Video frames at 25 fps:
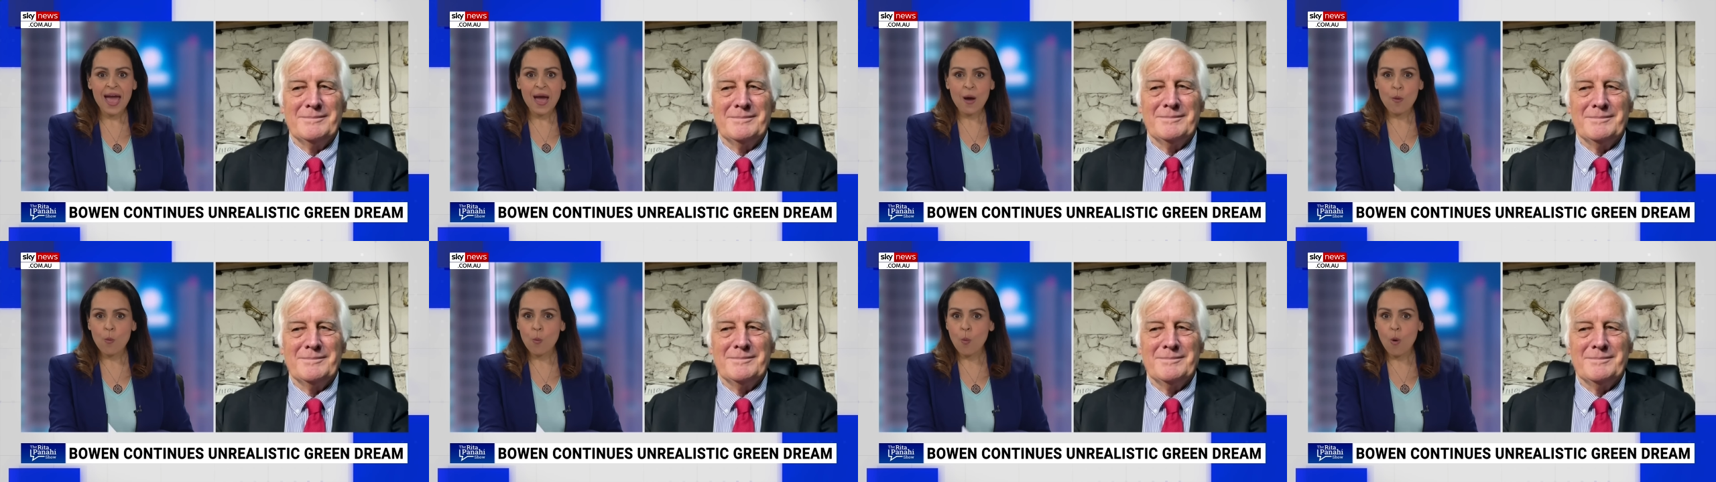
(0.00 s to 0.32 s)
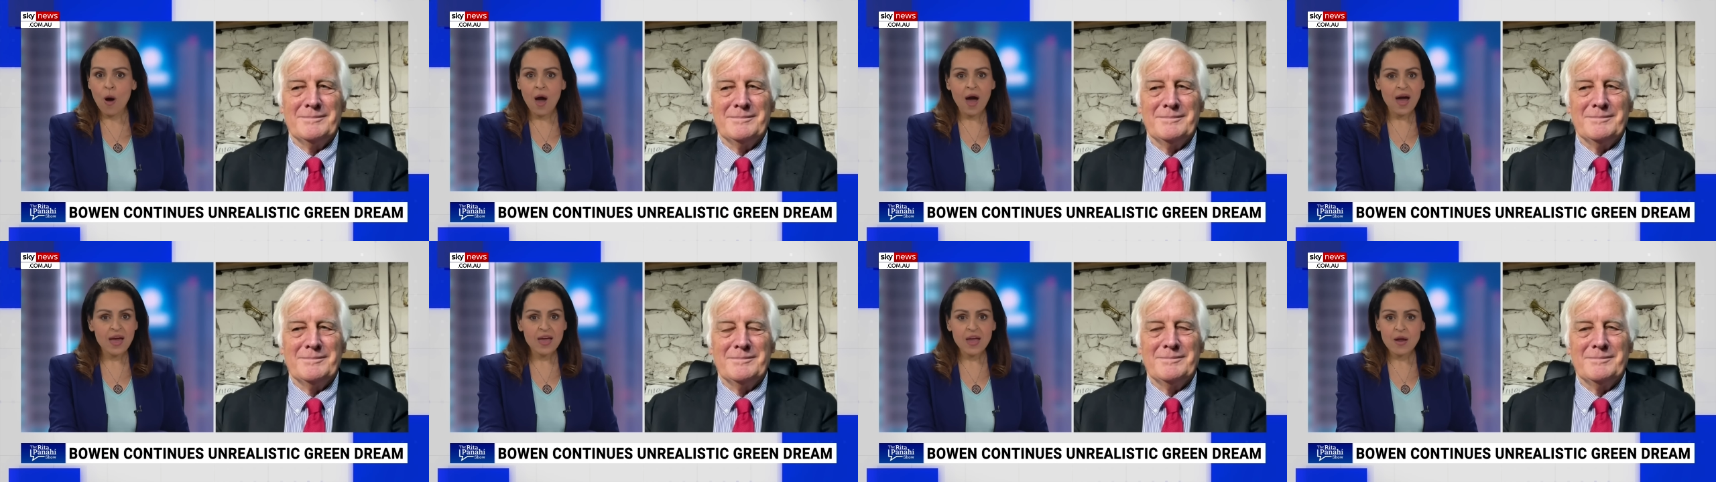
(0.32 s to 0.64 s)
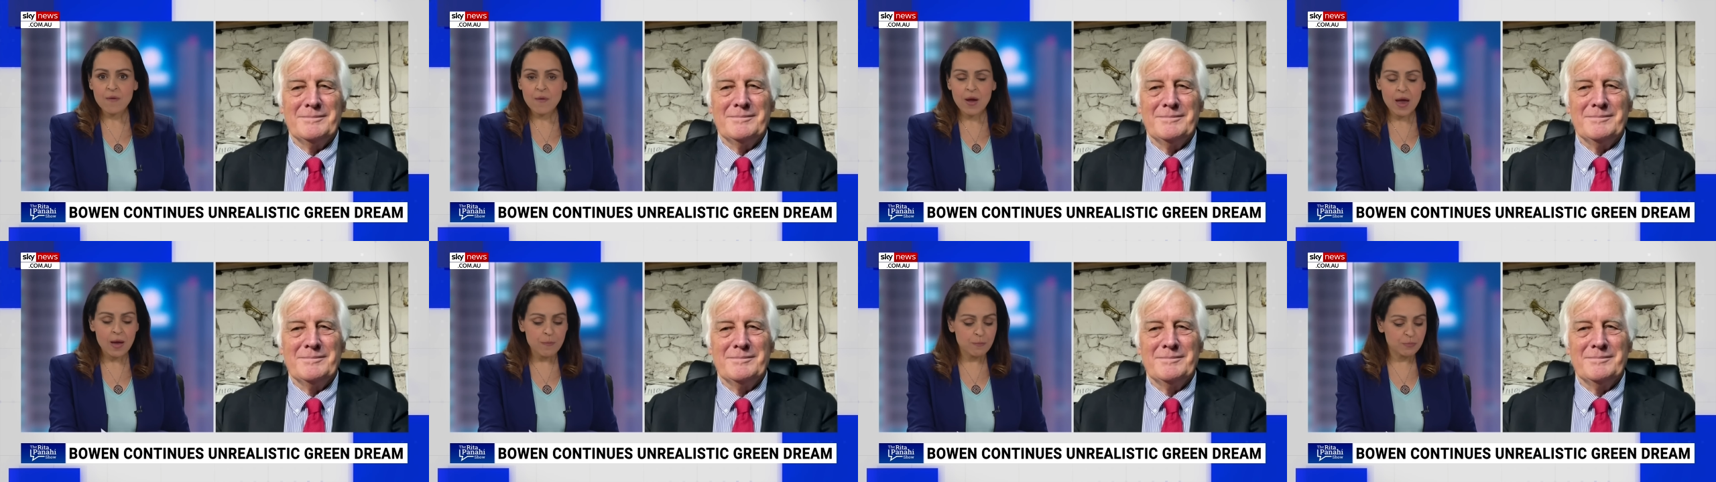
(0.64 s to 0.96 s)
Speaker 1: why
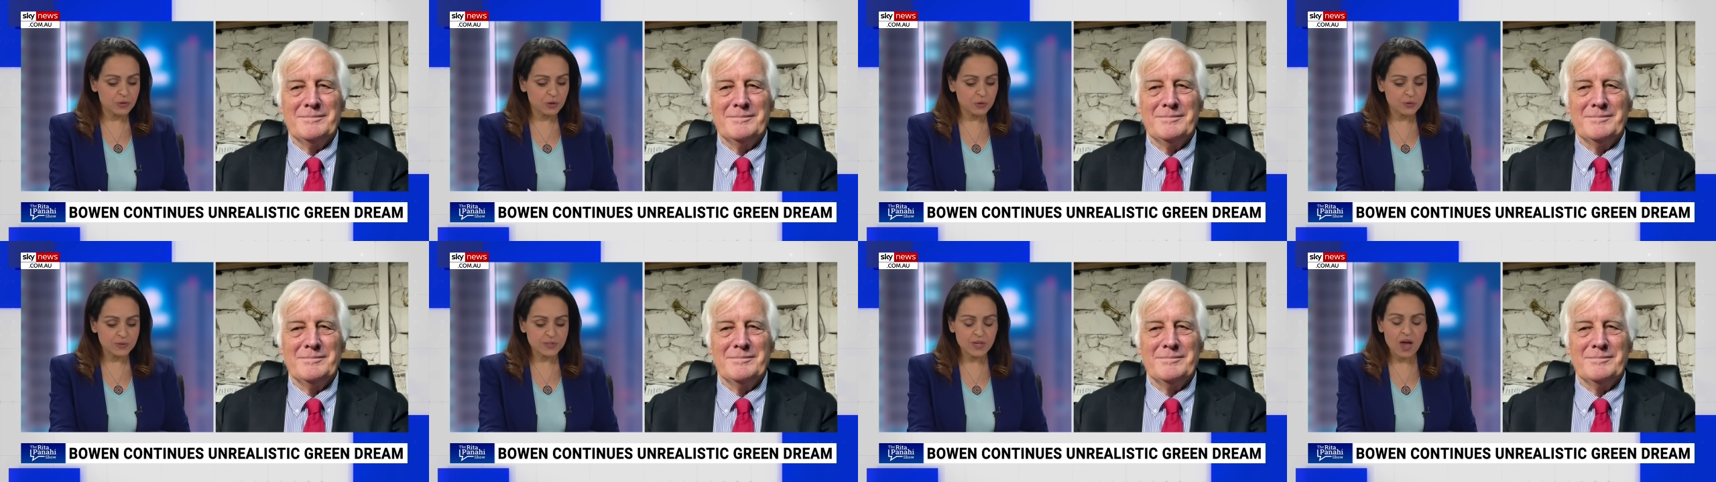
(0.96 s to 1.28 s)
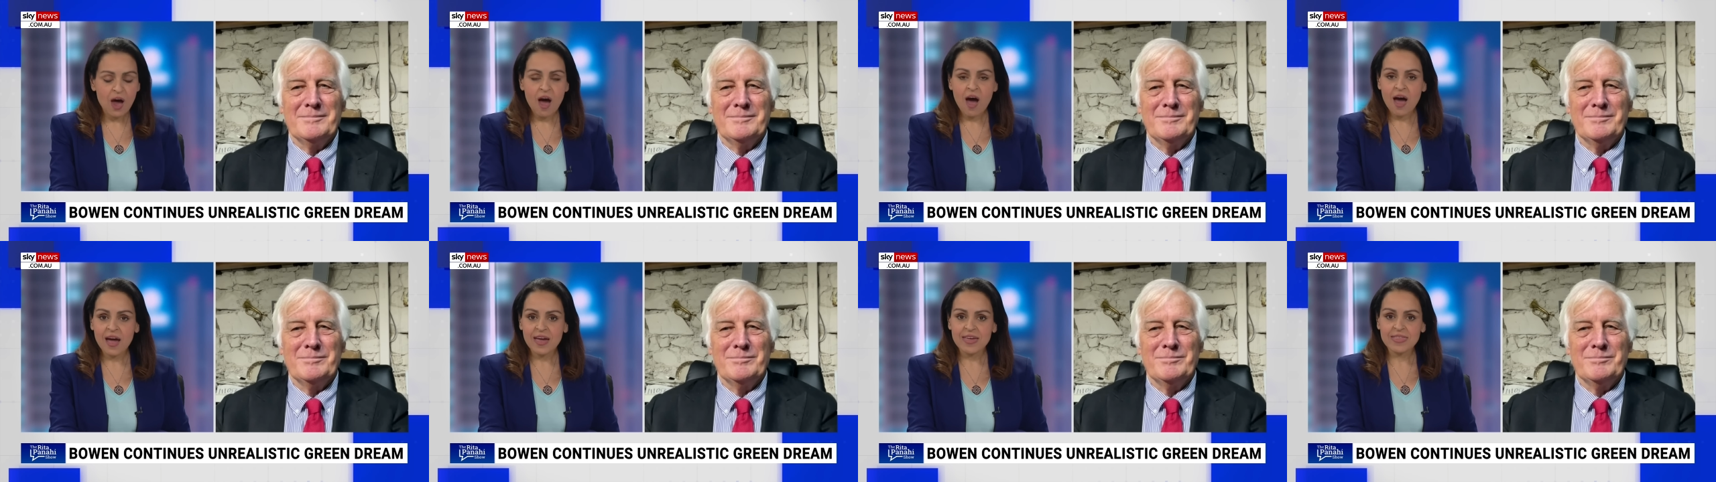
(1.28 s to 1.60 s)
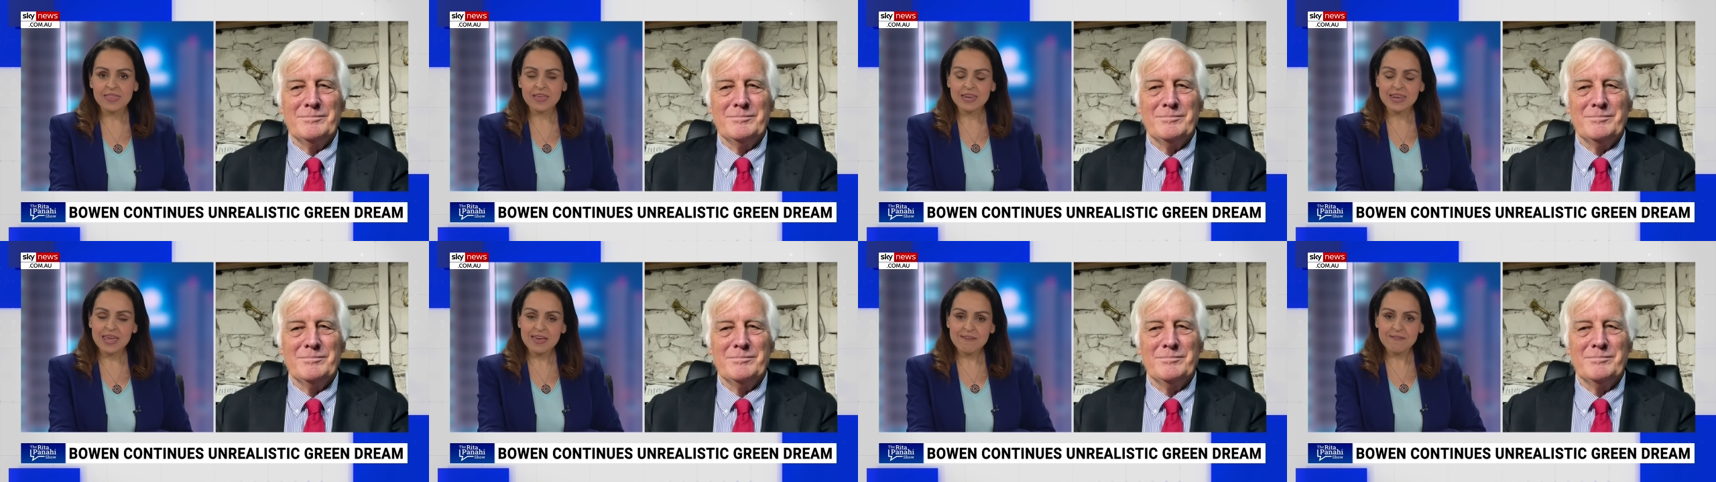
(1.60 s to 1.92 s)
are our bills higher
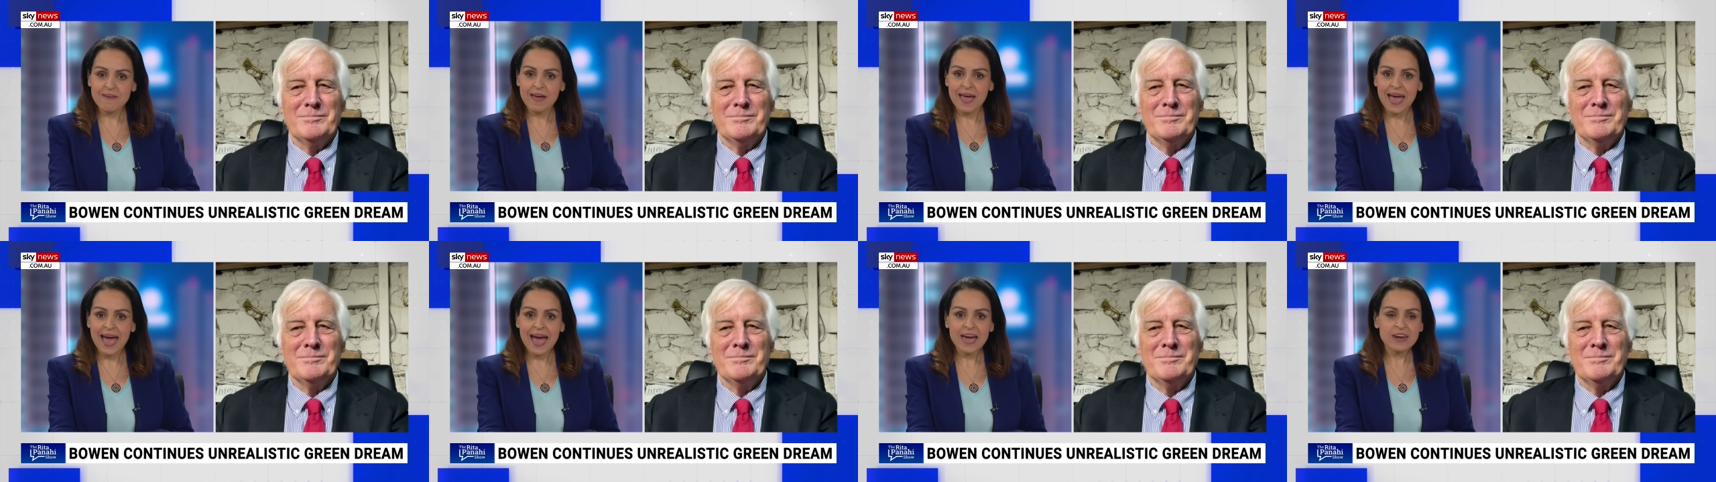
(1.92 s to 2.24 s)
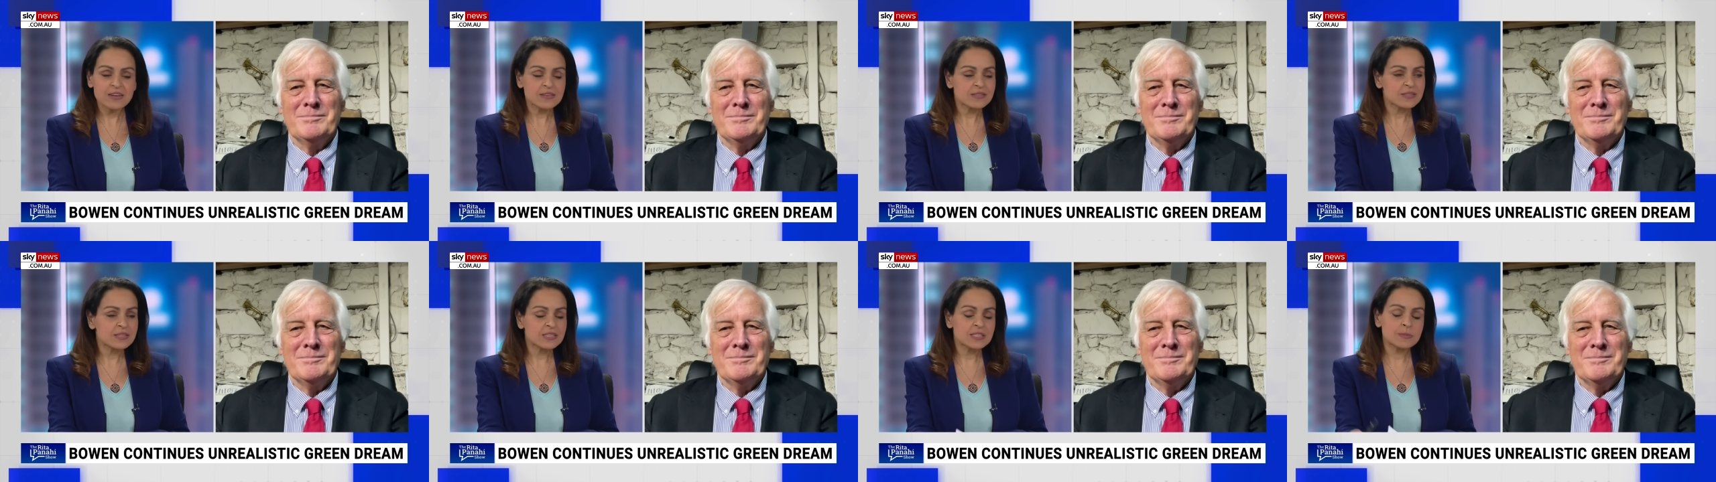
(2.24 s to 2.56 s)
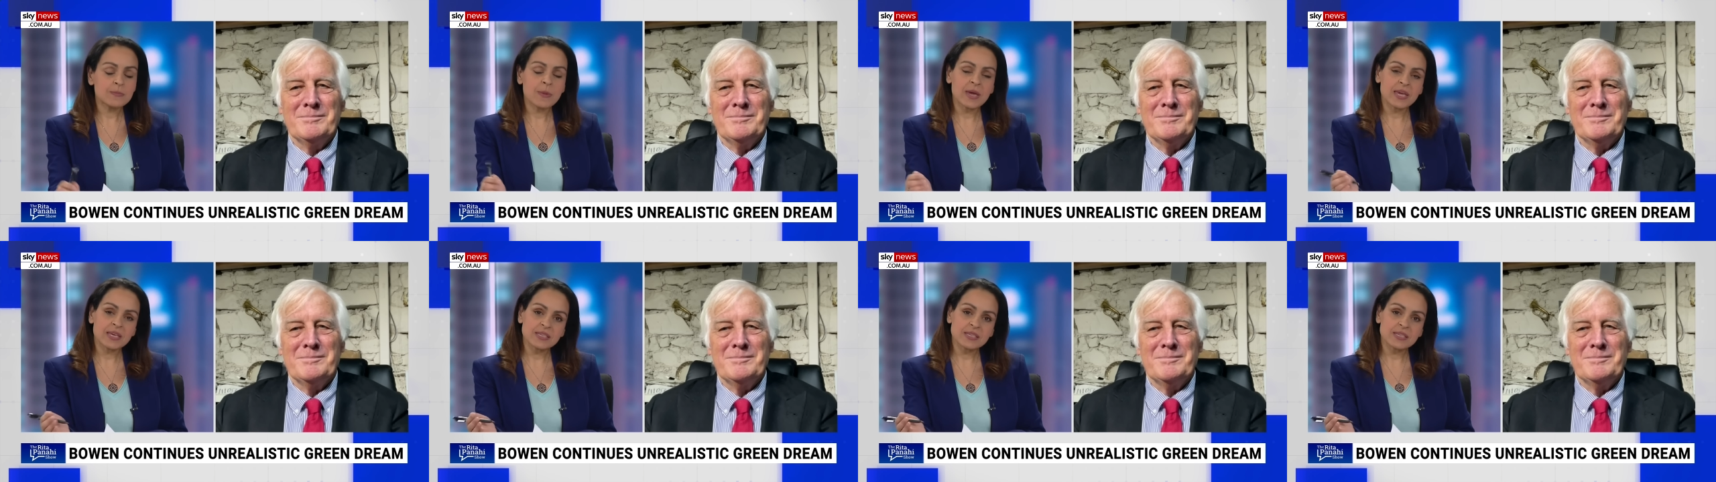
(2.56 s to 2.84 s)
than ever? How does this make